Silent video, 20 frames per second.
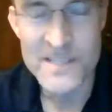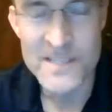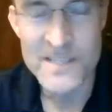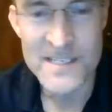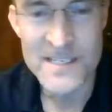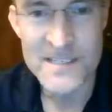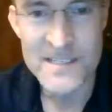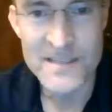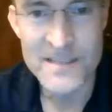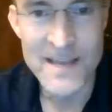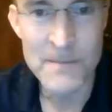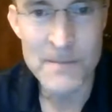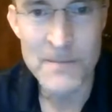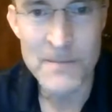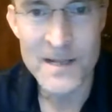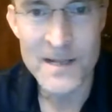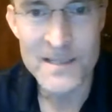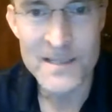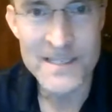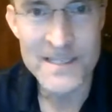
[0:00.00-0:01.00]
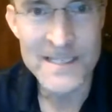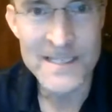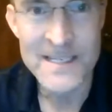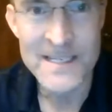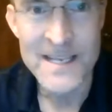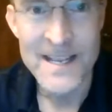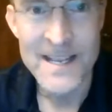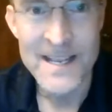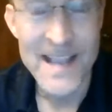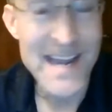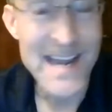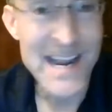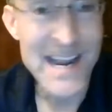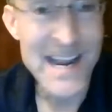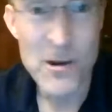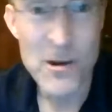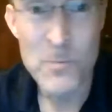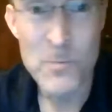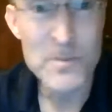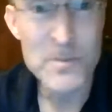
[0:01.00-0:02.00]
into that melody, and I
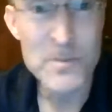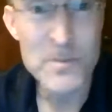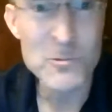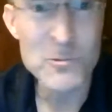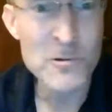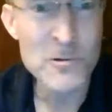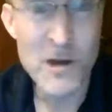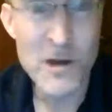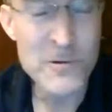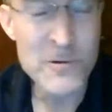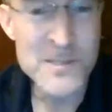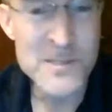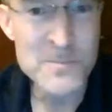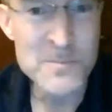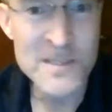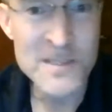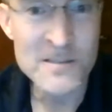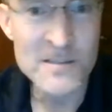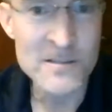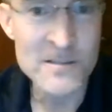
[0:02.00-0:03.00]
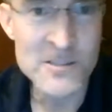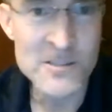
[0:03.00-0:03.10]
hope it will always be there.